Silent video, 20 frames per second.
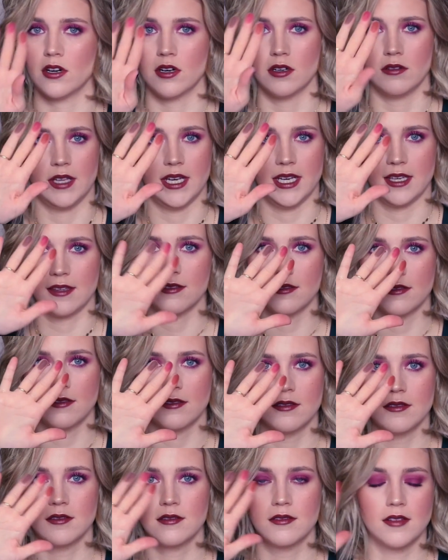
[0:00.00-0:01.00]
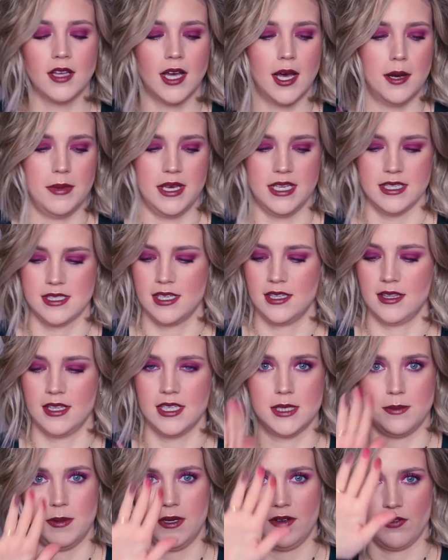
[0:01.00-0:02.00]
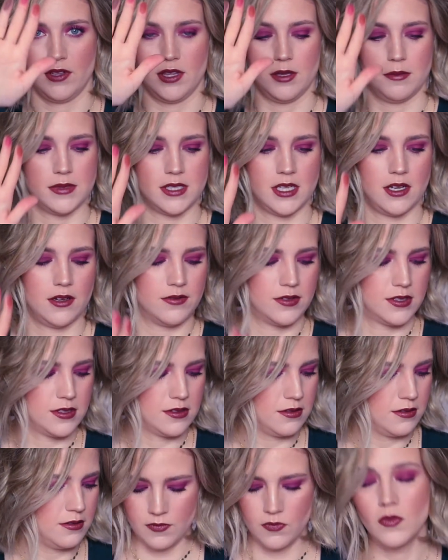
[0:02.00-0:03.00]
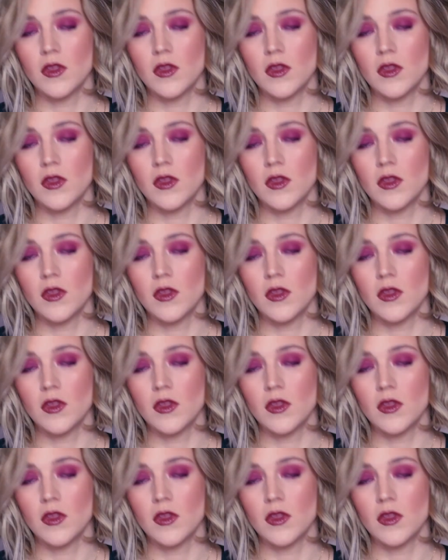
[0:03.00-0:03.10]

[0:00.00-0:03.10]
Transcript: are like amazing. They speak for themselves.